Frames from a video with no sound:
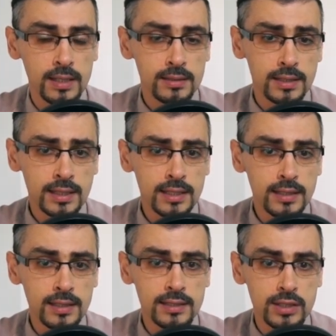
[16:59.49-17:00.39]
The
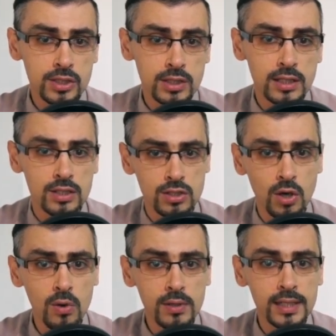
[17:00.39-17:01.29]
Kindle edition is
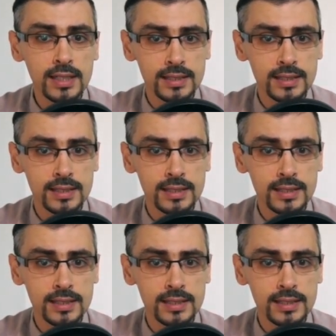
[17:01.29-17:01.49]
only